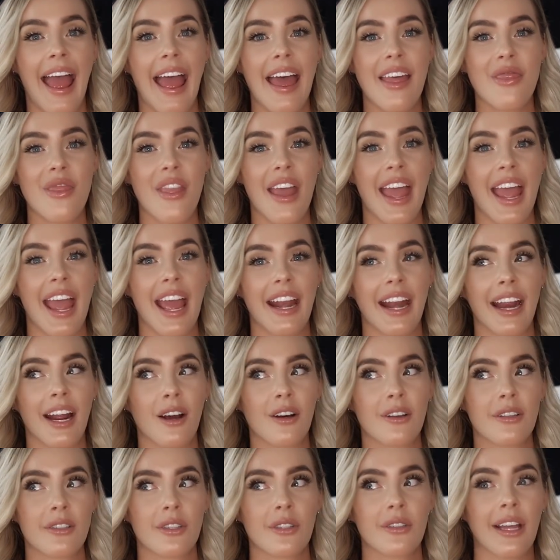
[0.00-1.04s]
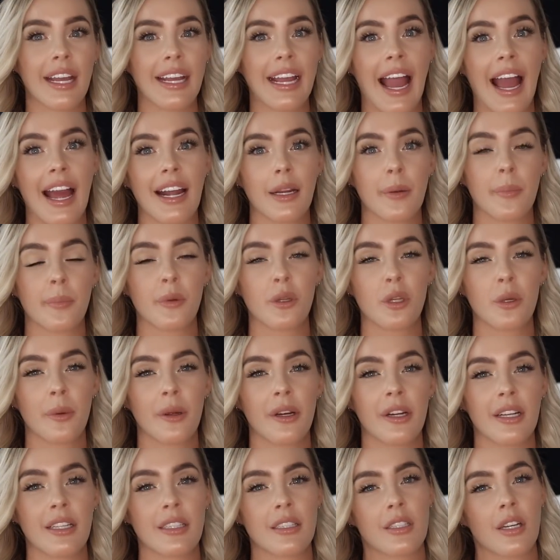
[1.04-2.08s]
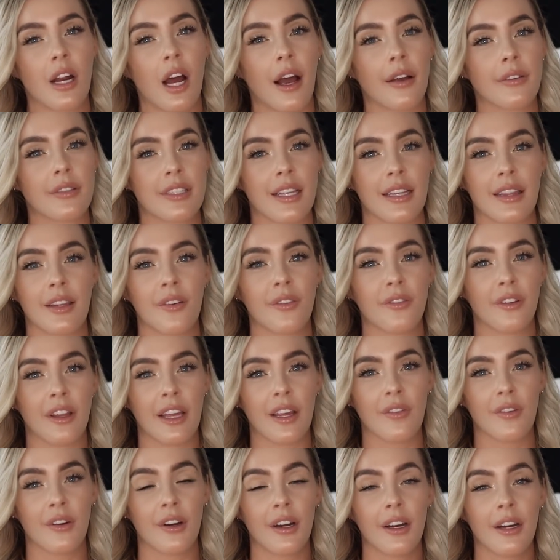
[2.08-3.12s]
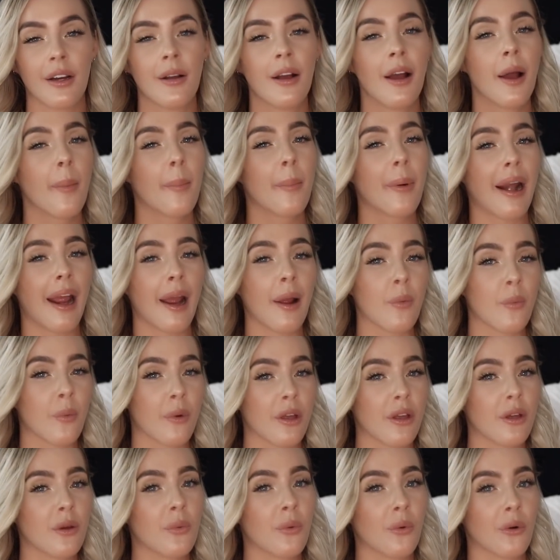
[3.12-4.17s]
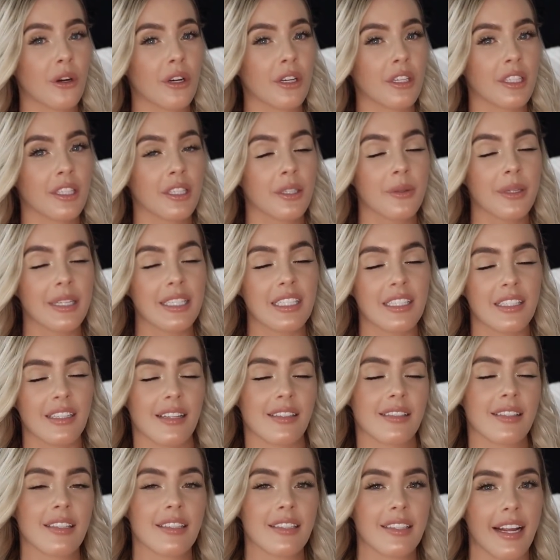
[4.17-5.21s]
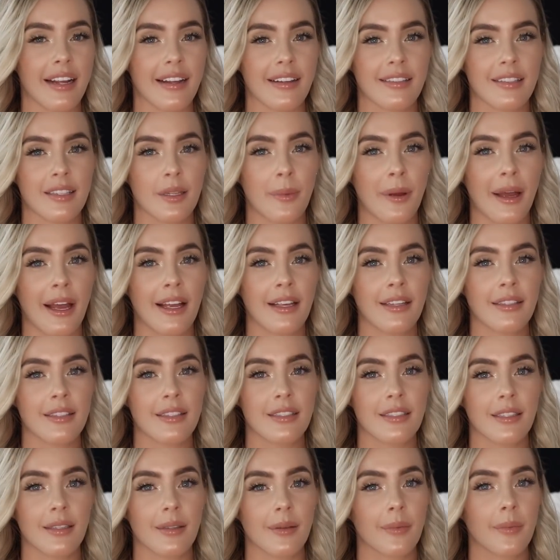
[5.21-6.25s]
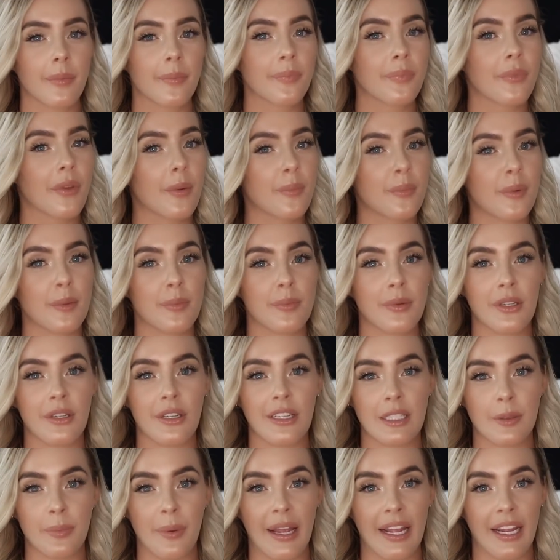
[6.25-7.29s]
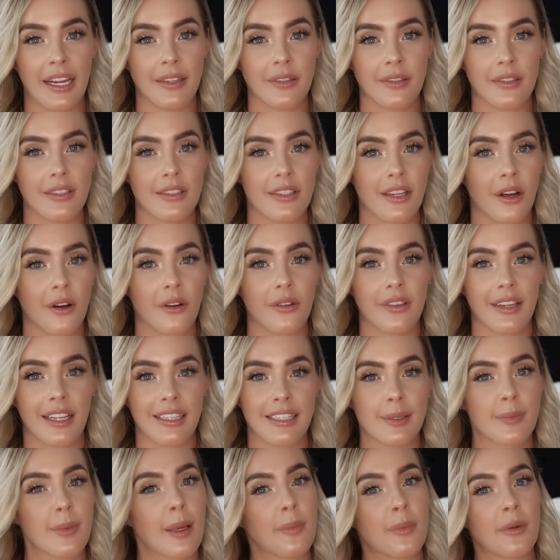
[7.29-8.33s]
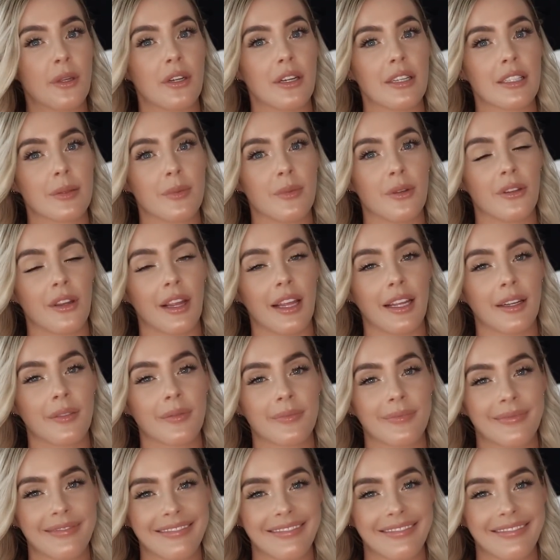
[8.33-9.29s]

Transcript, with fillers: And then I also like adding blueberries to offset the flavor, but I will warn you, it doesn't taste the best, but beauty's pain. So that's my beauty smoothie.